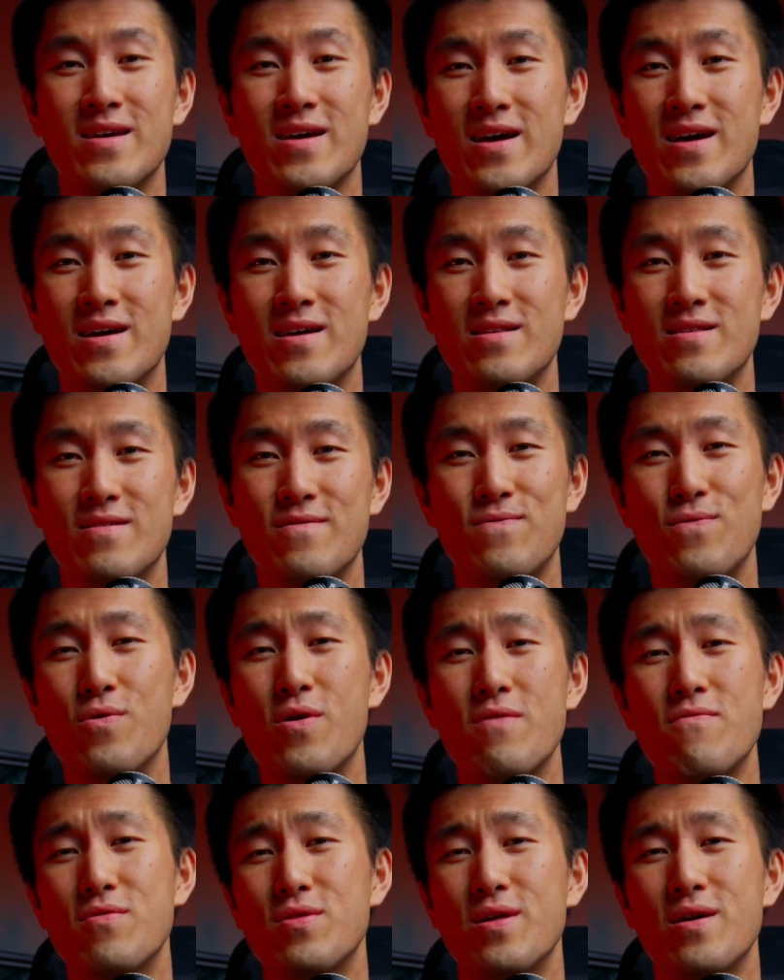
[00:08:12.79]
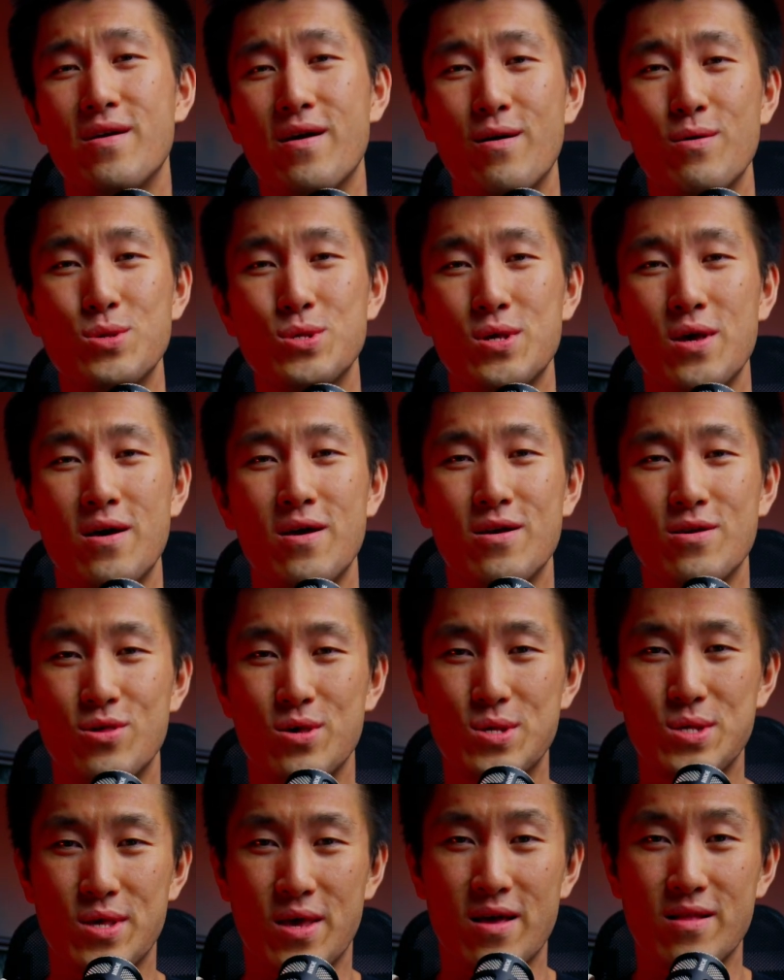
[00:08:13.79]
and for everything else,
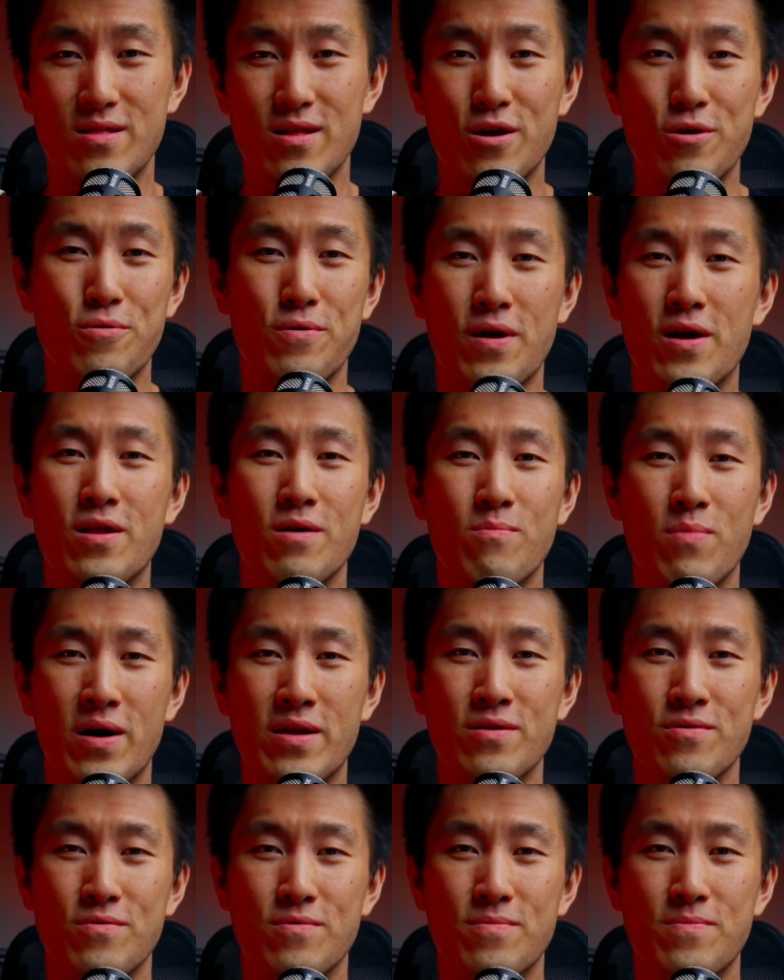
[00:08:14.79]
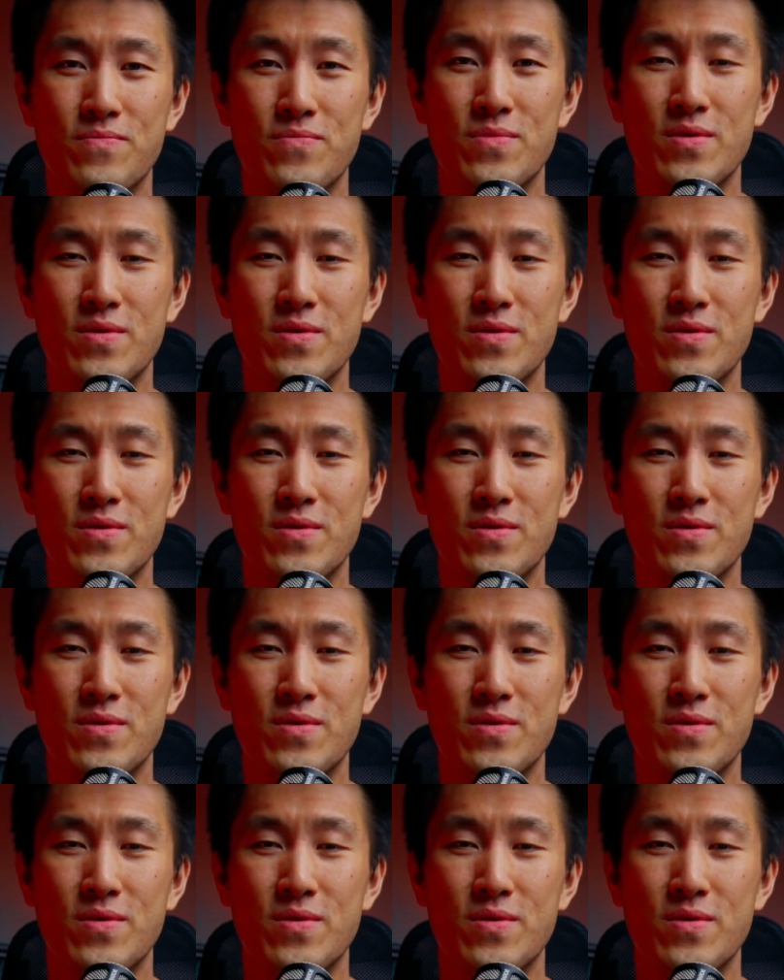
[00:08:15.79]
just get the creator bundle.